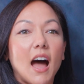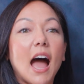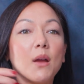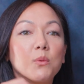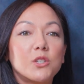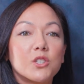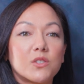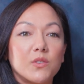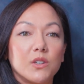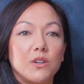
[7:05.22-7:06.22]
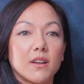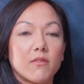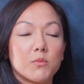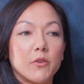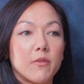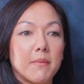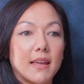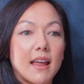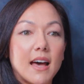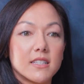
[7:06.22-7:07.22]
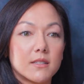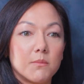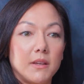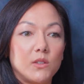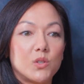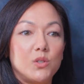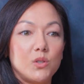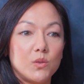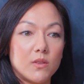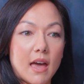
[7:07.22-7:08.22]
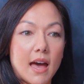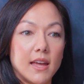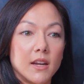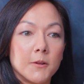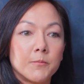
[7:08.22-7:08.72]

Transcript: I would just feel uncomfortable if a man asked me to do that.